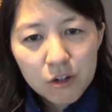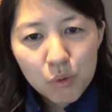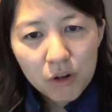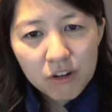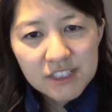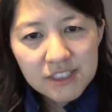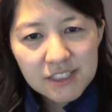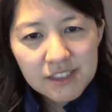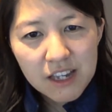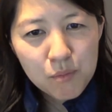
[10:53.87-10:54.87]
Whereas
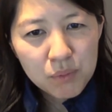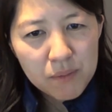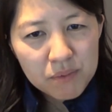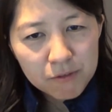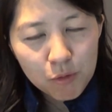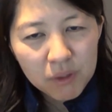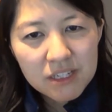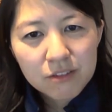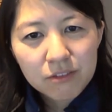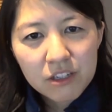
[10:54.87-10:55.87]
this epileptiform
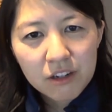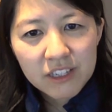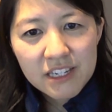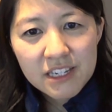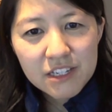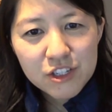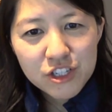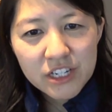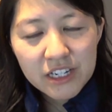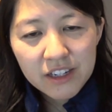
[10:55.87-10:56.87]
activity on the
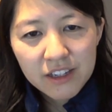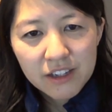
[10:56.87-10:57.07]
EEG,